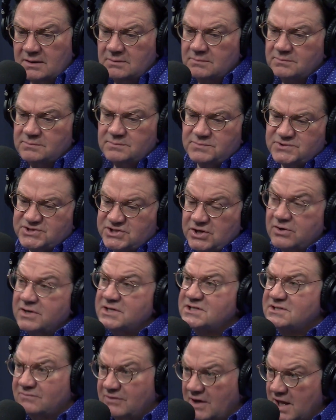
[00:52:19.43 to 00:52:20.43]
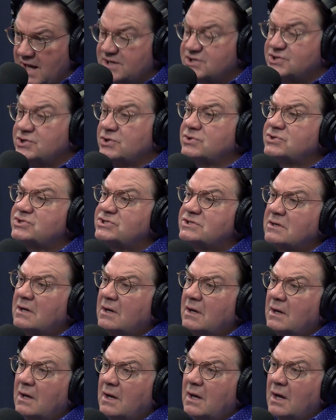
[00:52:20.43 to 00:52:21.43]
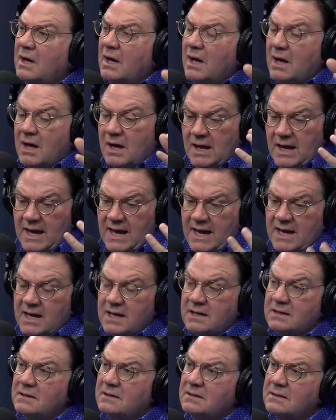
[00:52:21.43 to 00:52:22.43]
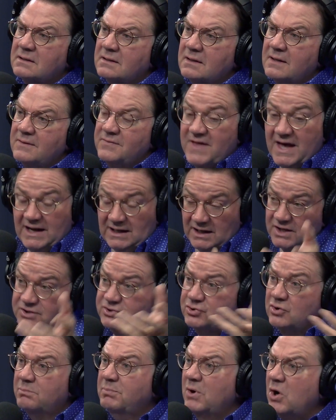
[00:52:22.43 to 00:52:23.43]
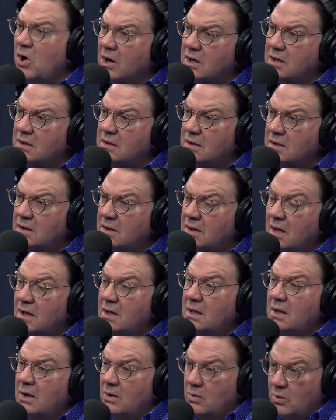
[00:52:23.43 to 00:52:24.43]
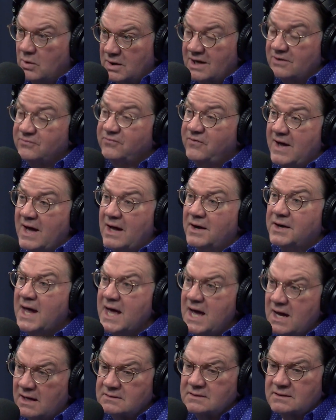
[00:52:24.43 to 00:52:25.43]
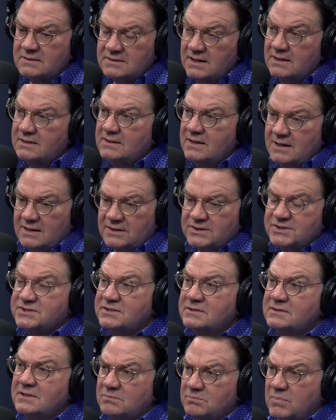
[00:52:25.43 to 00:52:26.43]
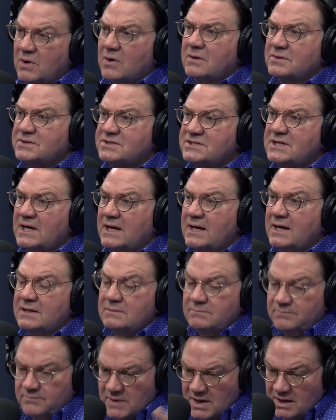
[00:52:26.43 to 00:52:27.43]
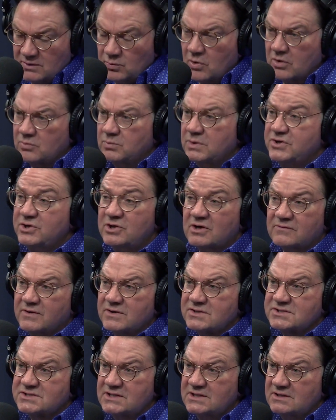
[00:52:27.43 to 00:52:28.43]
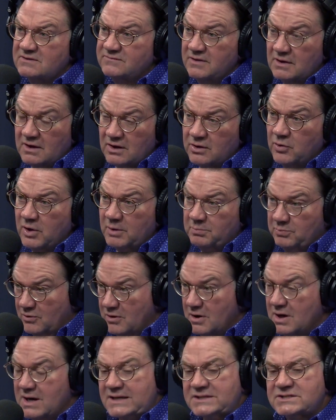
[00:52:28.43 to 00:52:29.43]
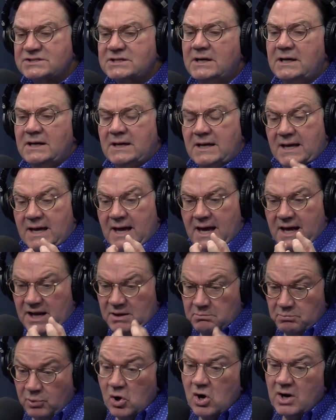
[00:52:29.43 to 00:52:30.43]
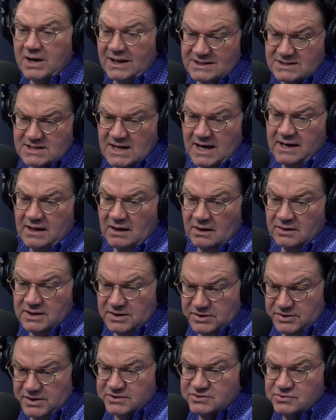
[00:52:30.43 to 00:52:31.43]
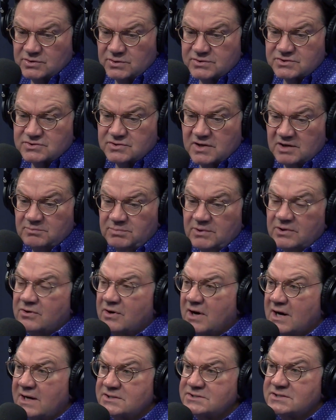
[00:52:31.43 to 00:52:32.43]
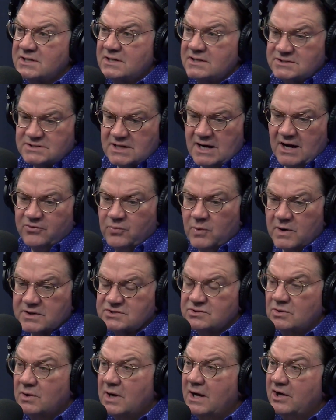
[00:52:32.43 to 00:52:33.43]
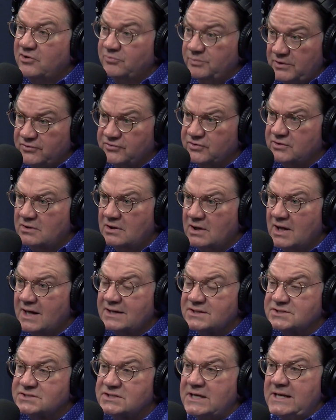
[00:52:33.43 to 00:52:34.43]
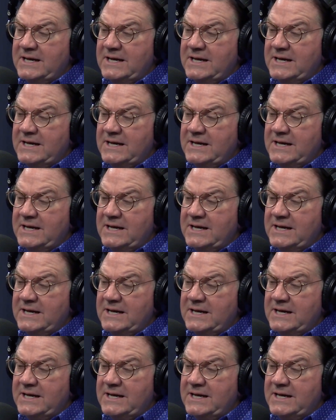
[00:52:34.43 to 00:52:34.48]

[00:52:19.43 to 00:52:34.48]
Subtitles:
series of lectures, and that led to a book. When I found out that Ellison and Bartenstein had worked with University of Illinois Press and a book entitled Industrial Strength Bluegrass, Southwestern Ohio's Musical Legacy,